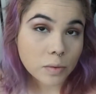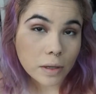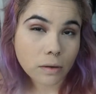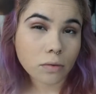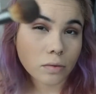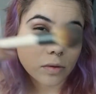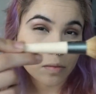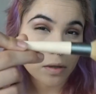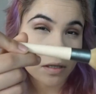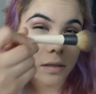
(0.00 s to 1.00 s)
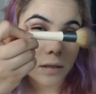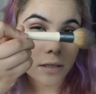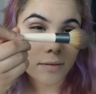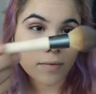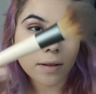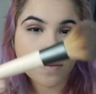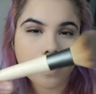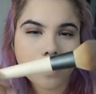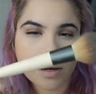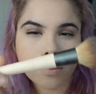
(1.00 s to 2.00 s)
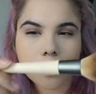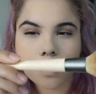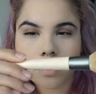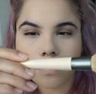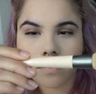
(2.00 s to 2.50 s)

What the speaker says: an Eco Tools brush? This fluffy powder brush.